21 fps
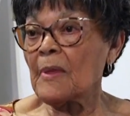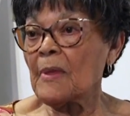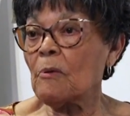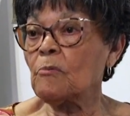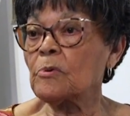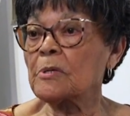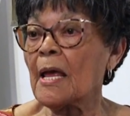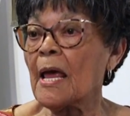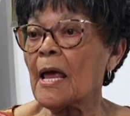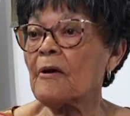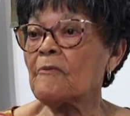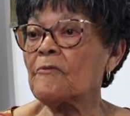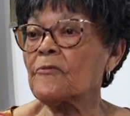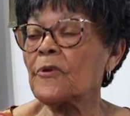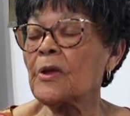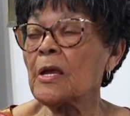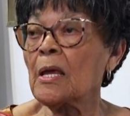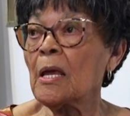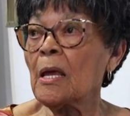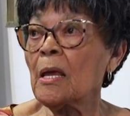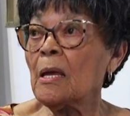That was
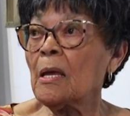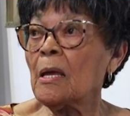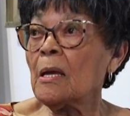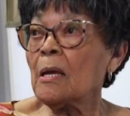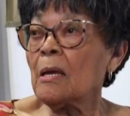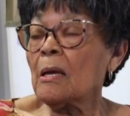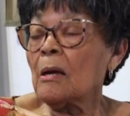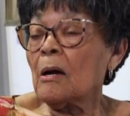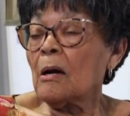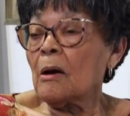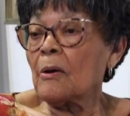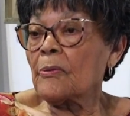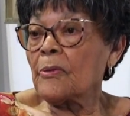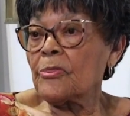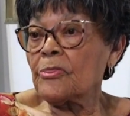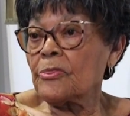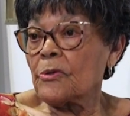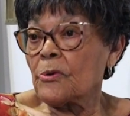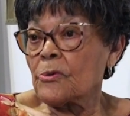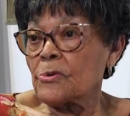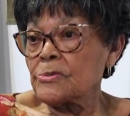every
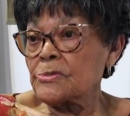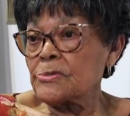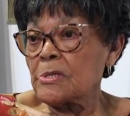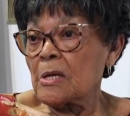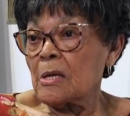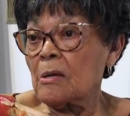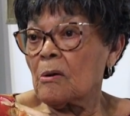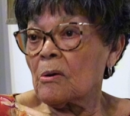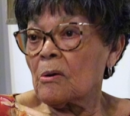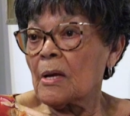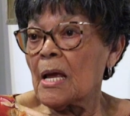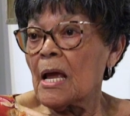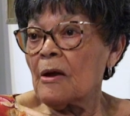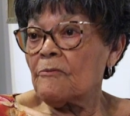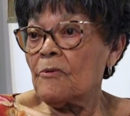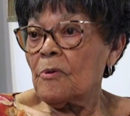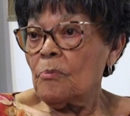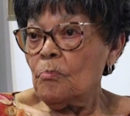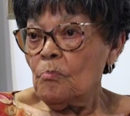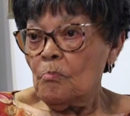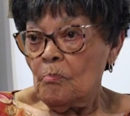other Thursday or
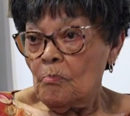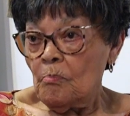every